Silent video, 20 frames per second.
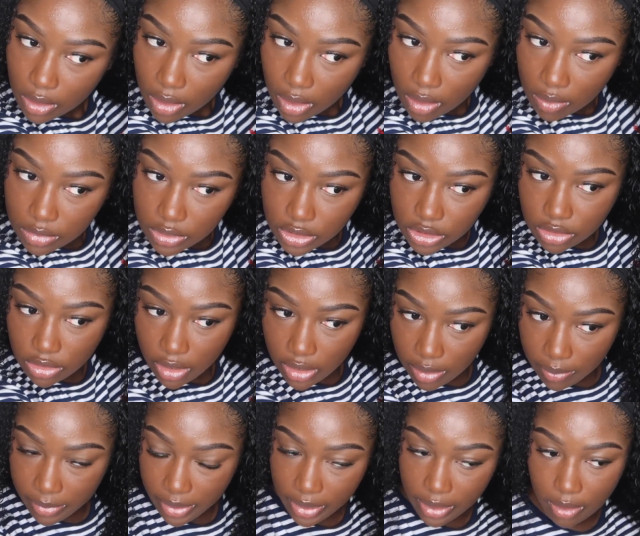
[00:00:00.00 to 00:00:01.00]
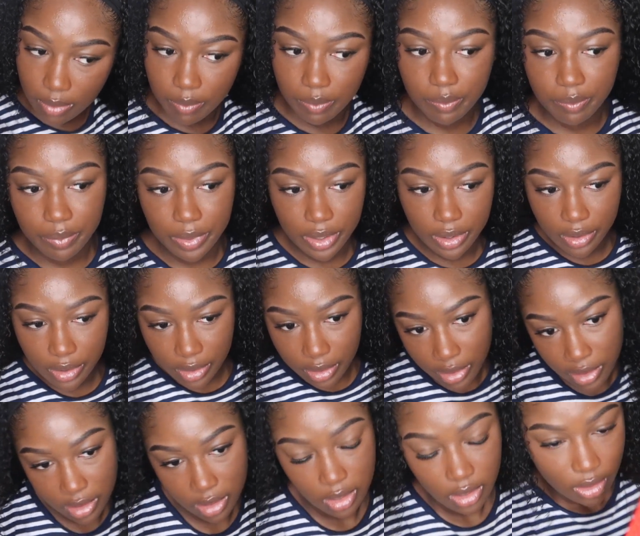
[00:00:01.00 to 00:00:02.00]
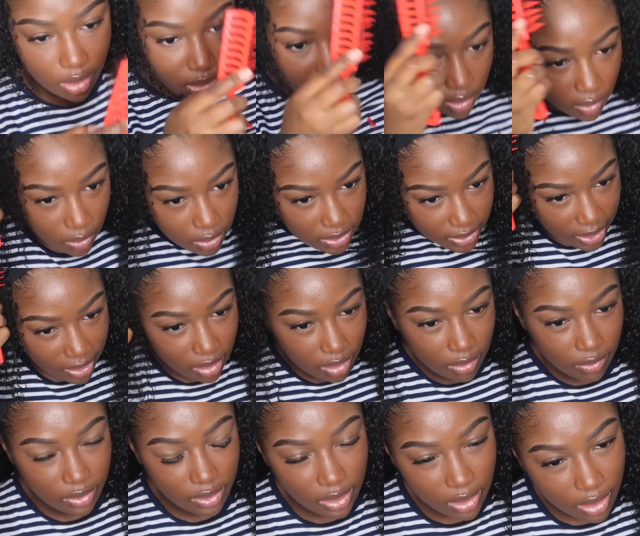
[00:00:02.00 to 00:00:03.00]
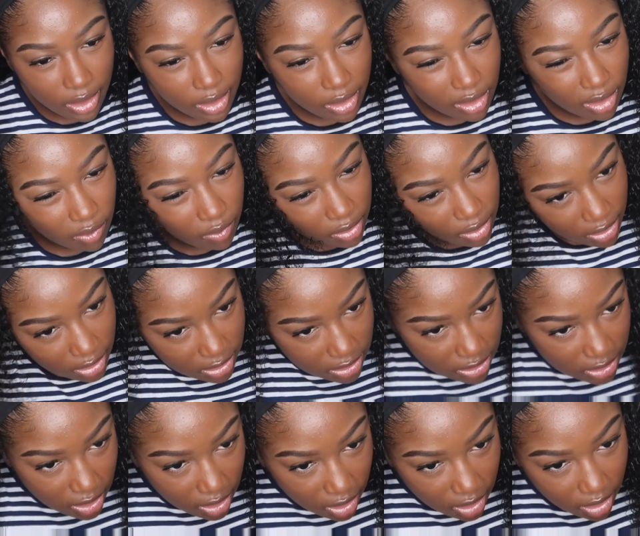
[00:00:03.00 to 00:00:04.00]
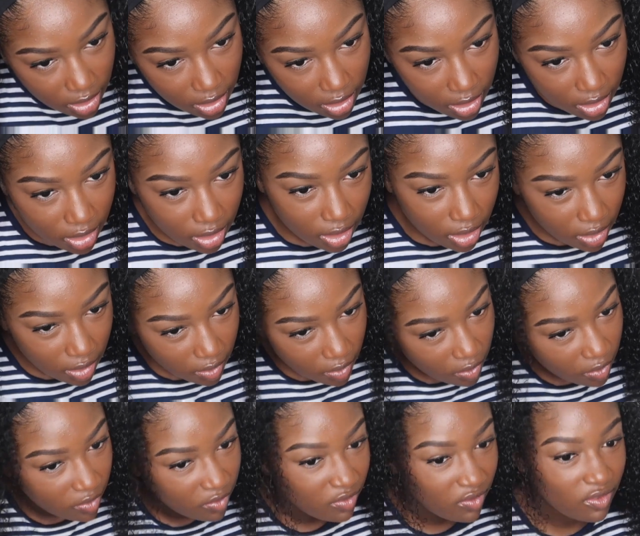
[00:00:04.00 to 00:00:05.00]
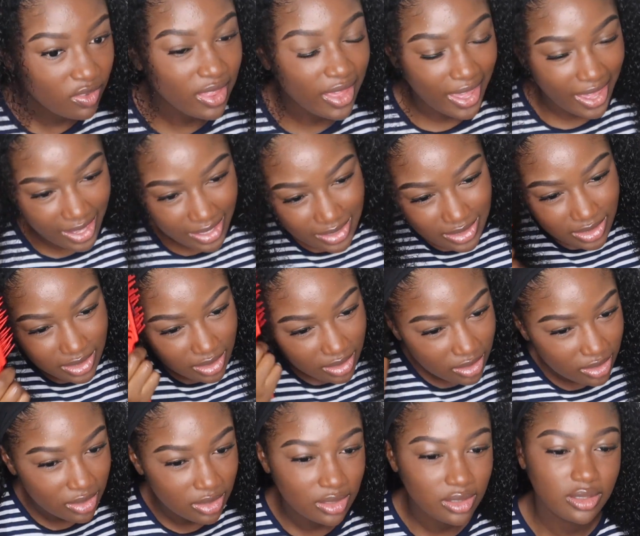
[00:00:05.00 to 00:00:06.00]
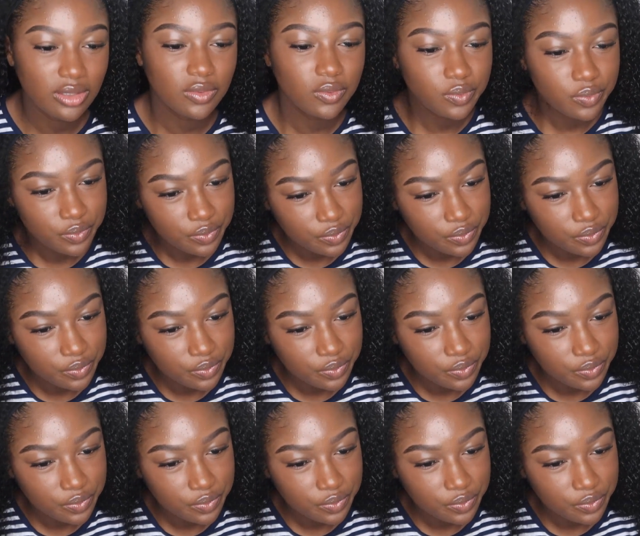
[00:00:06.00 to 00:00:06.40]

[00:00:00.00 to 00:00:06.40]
I'm just trying to make it bigger because I don't really like it when it's flat, you know?